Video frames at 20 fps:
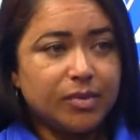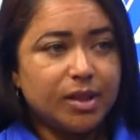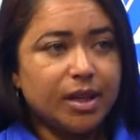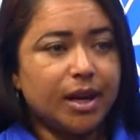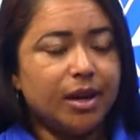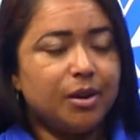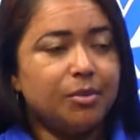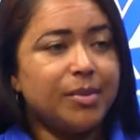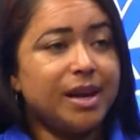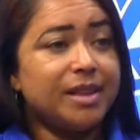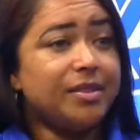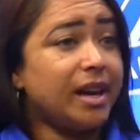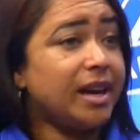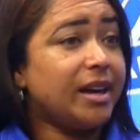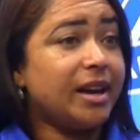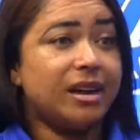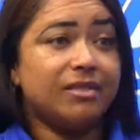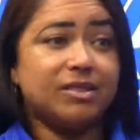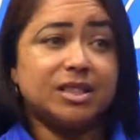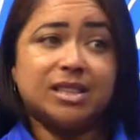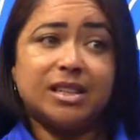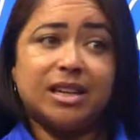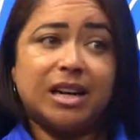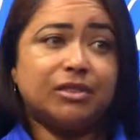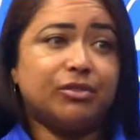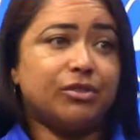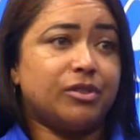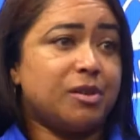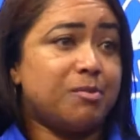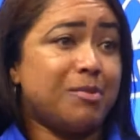And they gave us a run
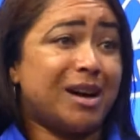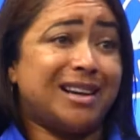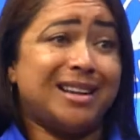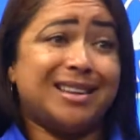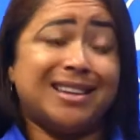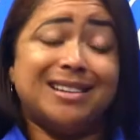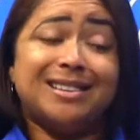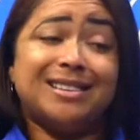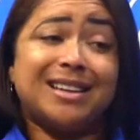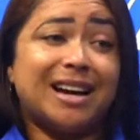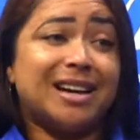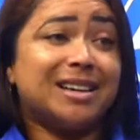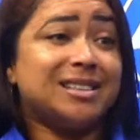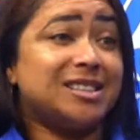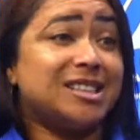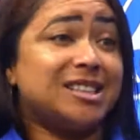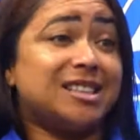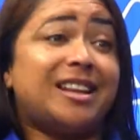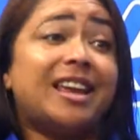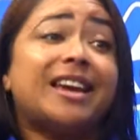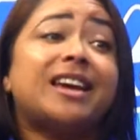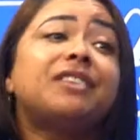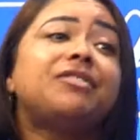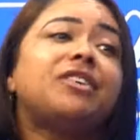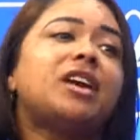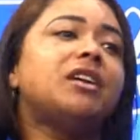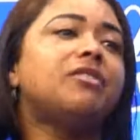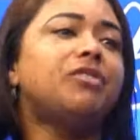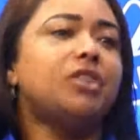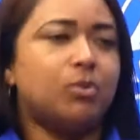for the money the entire season. They gave
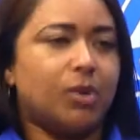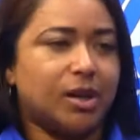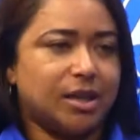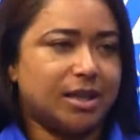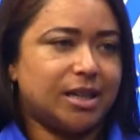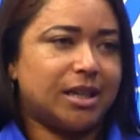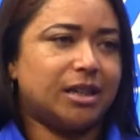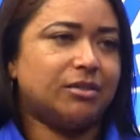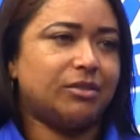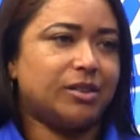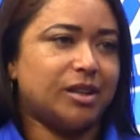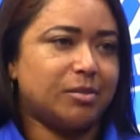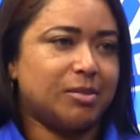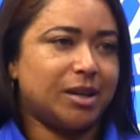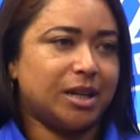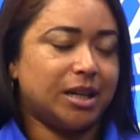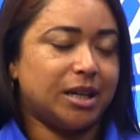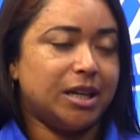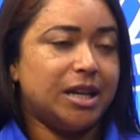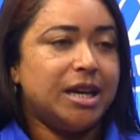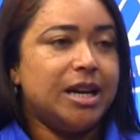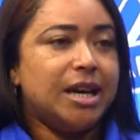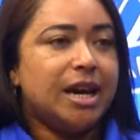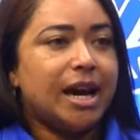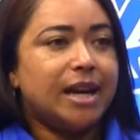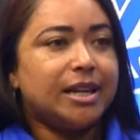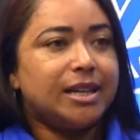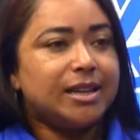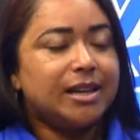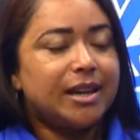everyone a run for their money.
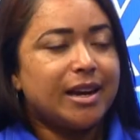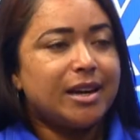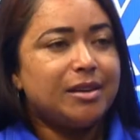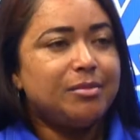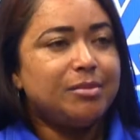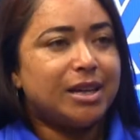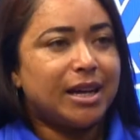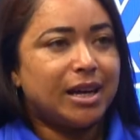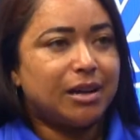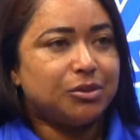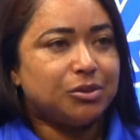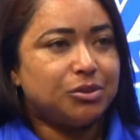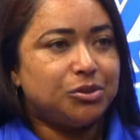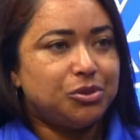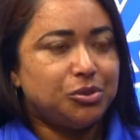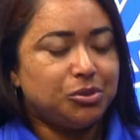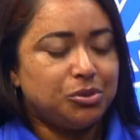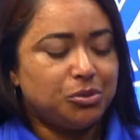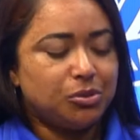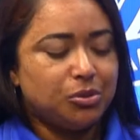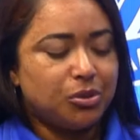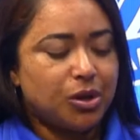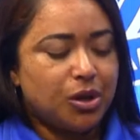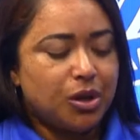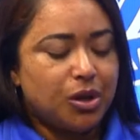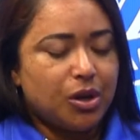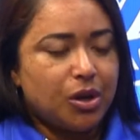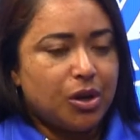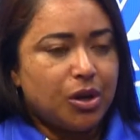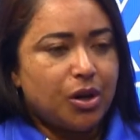And it came down to,
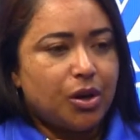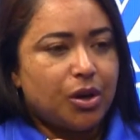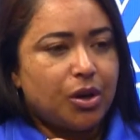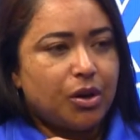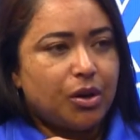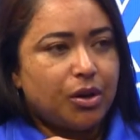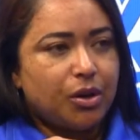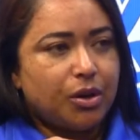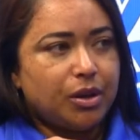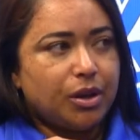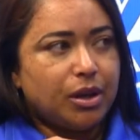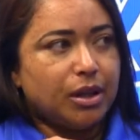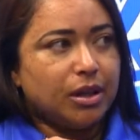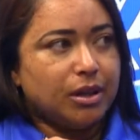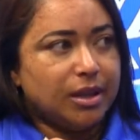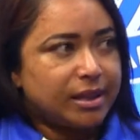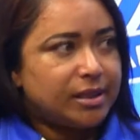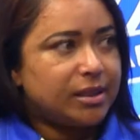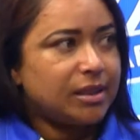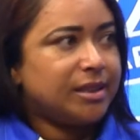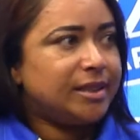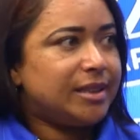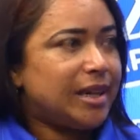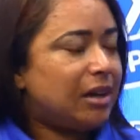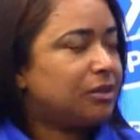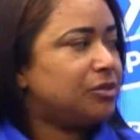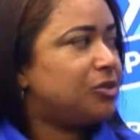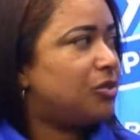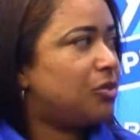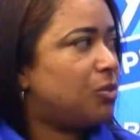literally
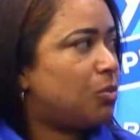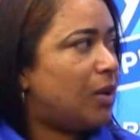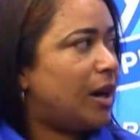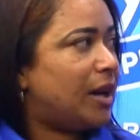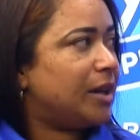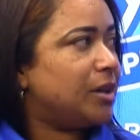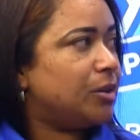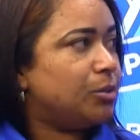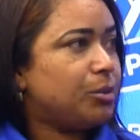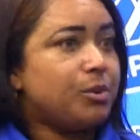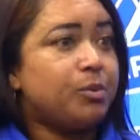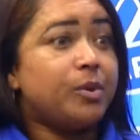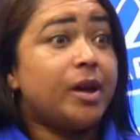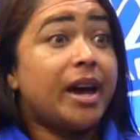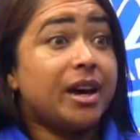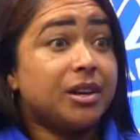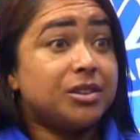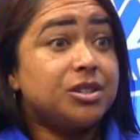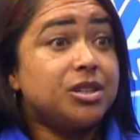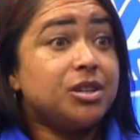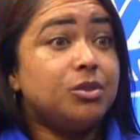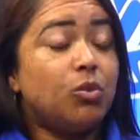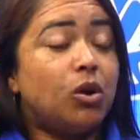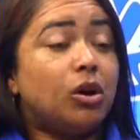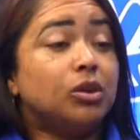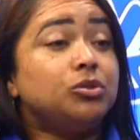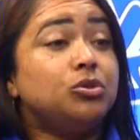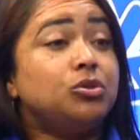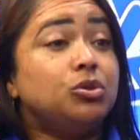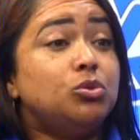down to the wire, where we actually
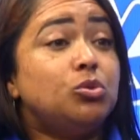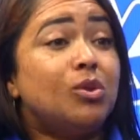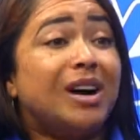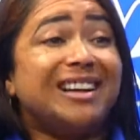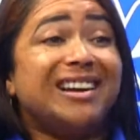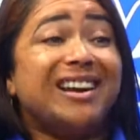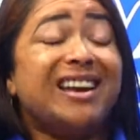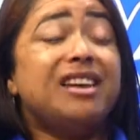won 2-1.